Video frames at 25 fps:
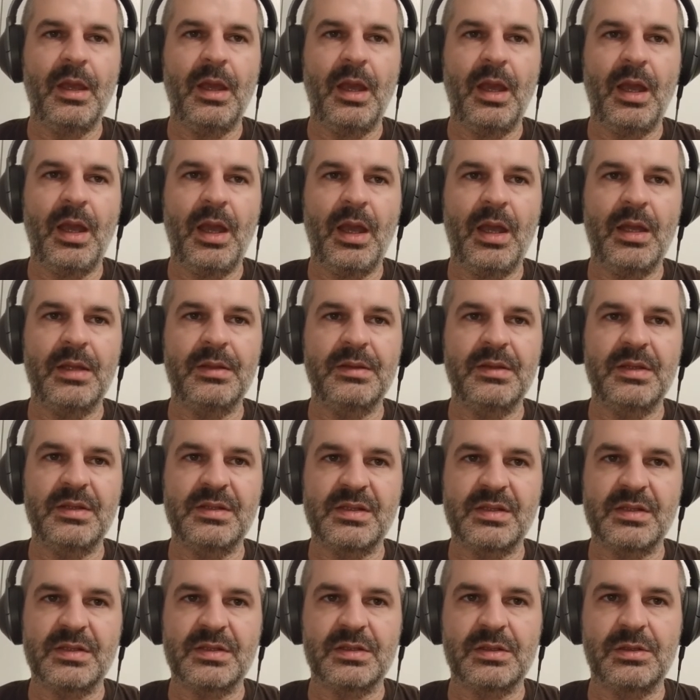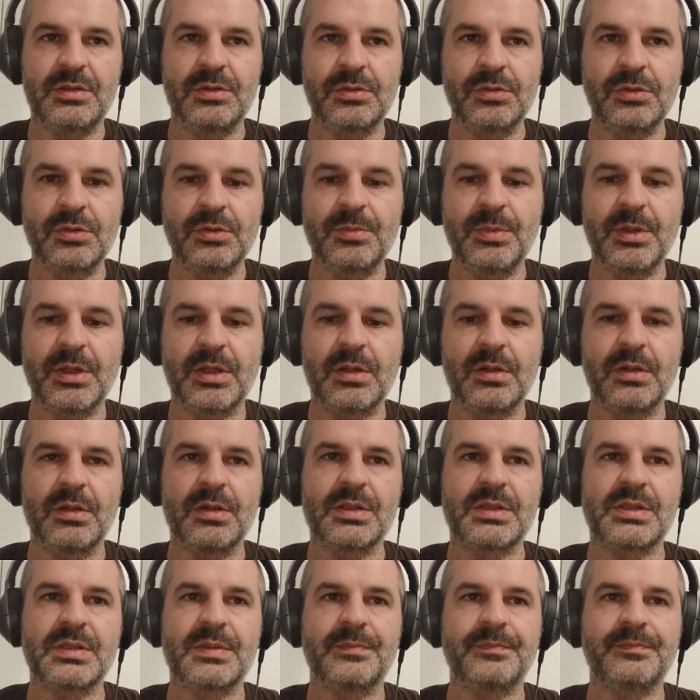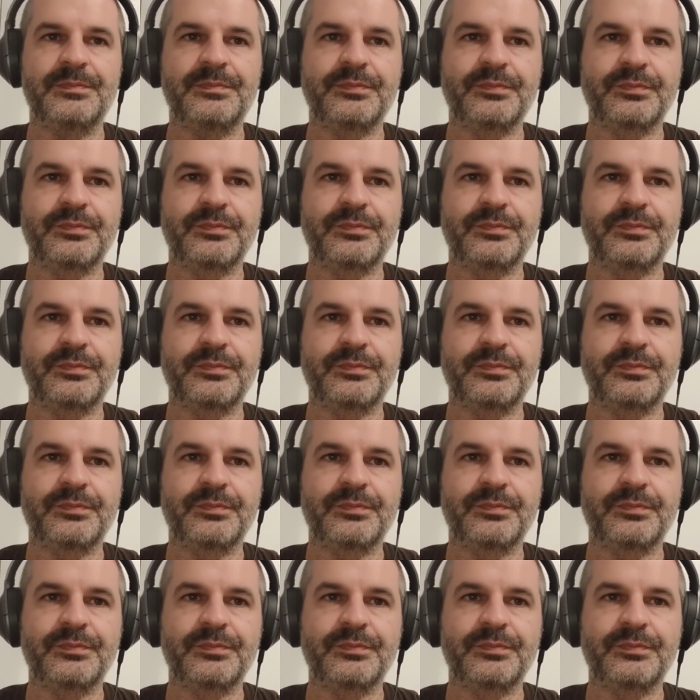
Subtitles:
And this is true because